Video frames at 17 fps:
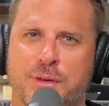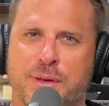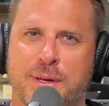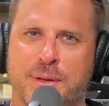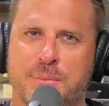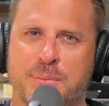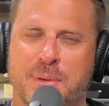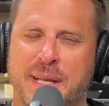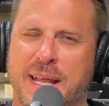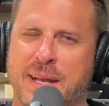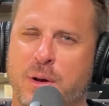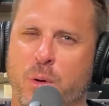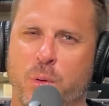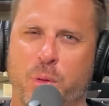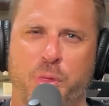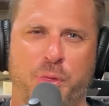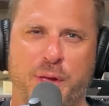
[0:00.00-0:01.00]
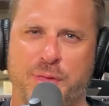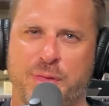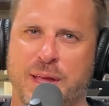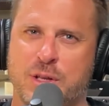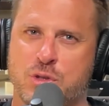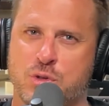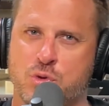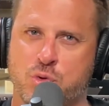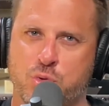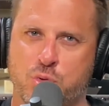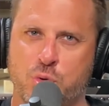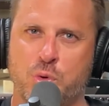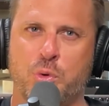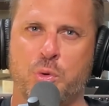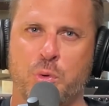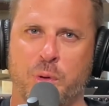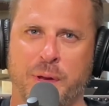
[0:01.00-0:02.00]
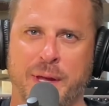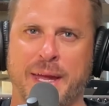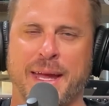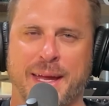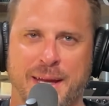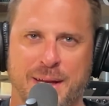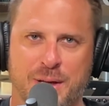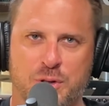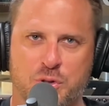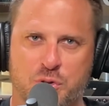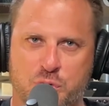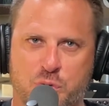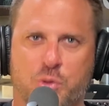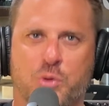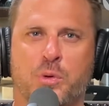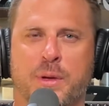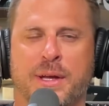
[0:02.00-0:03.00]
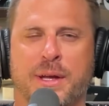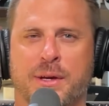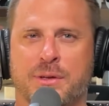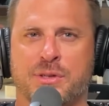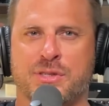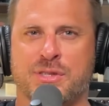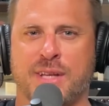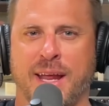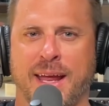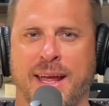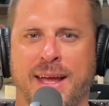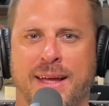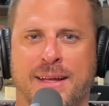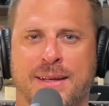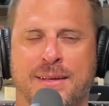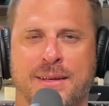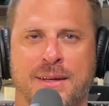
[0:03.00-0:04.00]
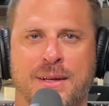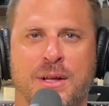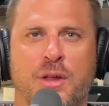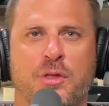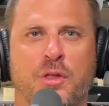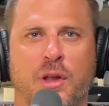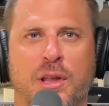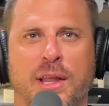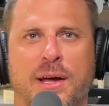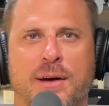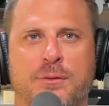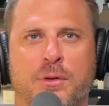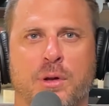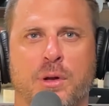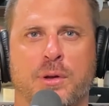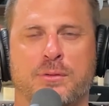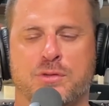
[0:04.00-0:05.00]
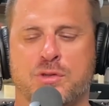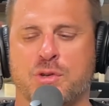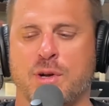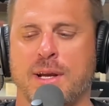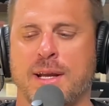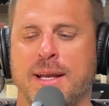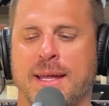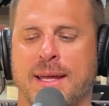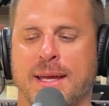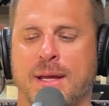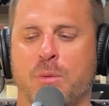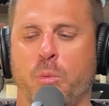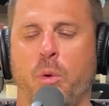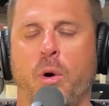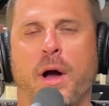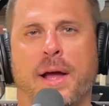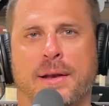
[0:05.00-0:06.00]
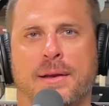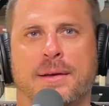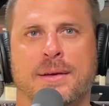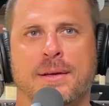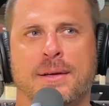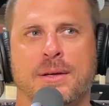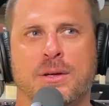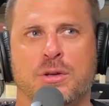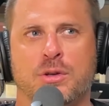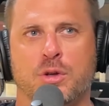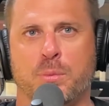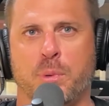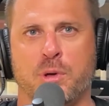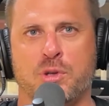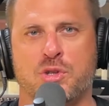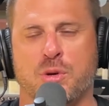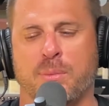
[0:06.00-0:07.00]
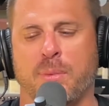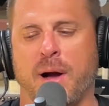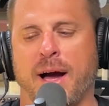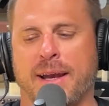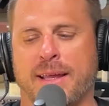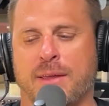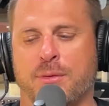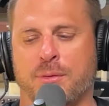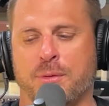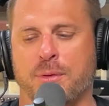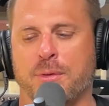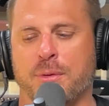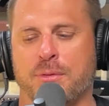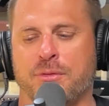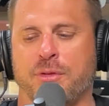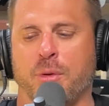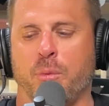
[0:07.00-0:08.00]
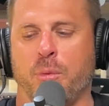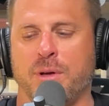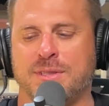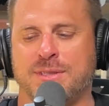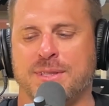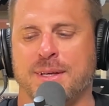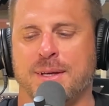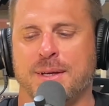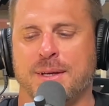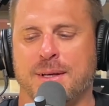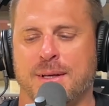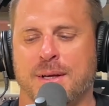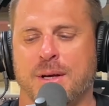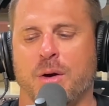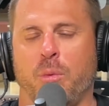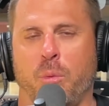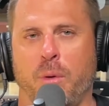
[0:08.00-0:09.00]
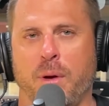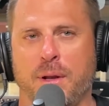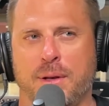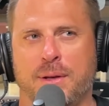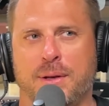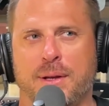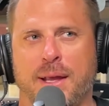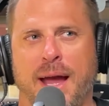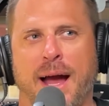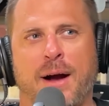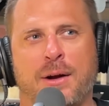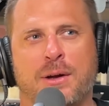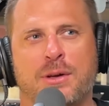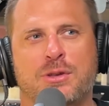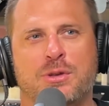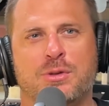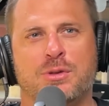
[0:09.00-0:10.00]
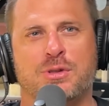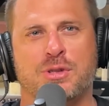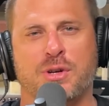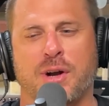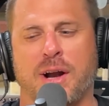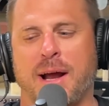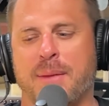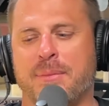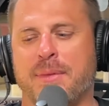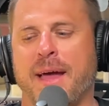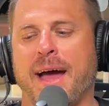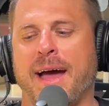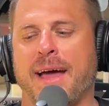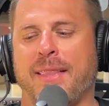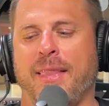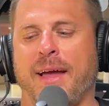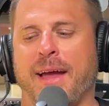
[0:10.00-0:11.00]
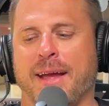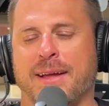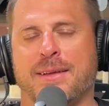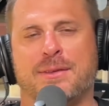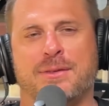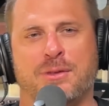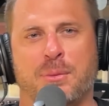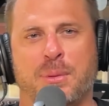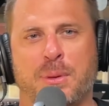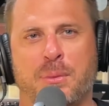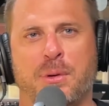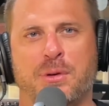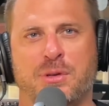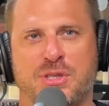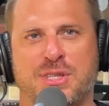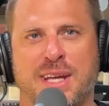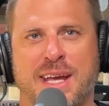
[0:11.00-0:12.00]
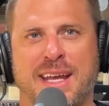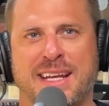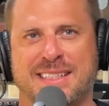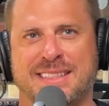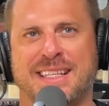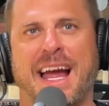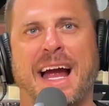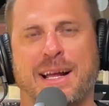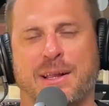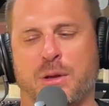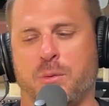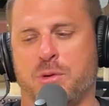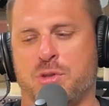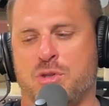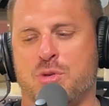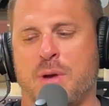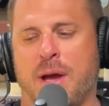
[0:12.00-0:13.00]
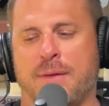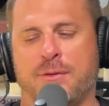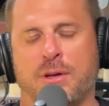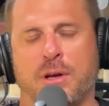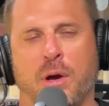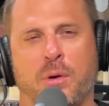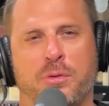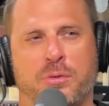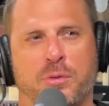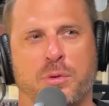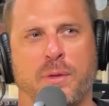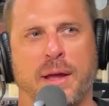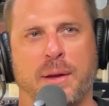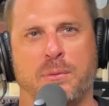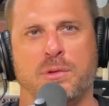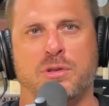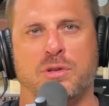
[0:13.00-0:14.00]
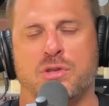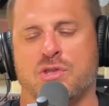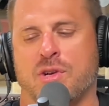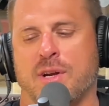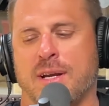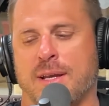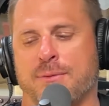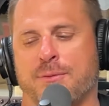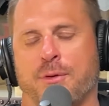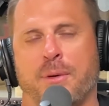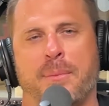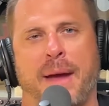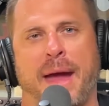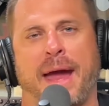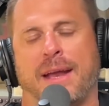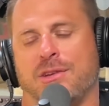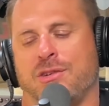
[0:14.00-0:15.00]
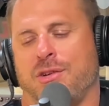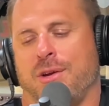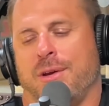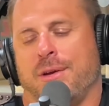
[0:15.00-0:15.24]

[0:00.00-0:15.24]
in, but I don't think they truly understand the level of training and what you put your body through. So how could you describe that, like, so people understand exactly what you have to go through, like when you're training for a match?